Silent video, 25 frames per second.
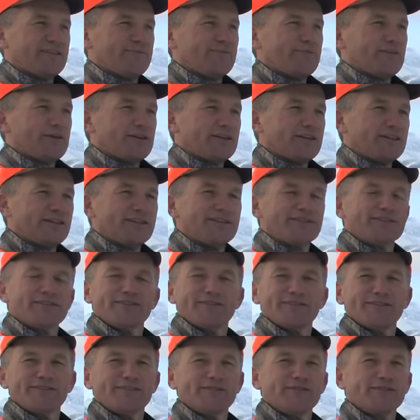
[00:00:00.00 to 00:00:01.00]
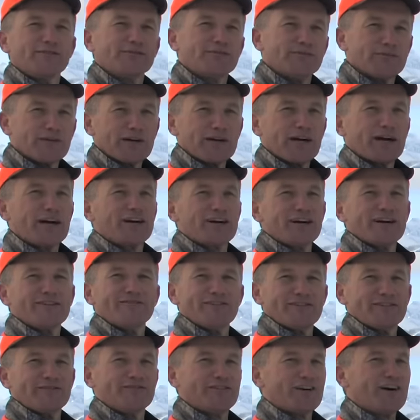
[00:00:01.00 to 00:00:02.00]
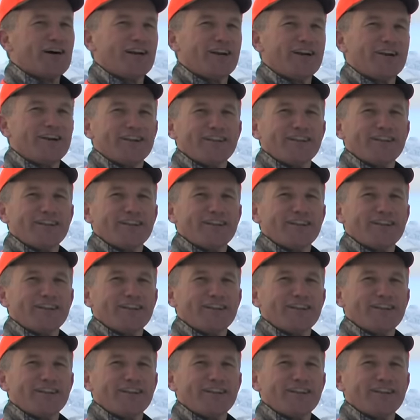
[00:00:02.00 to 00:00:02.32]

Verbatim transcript: But we are having fun.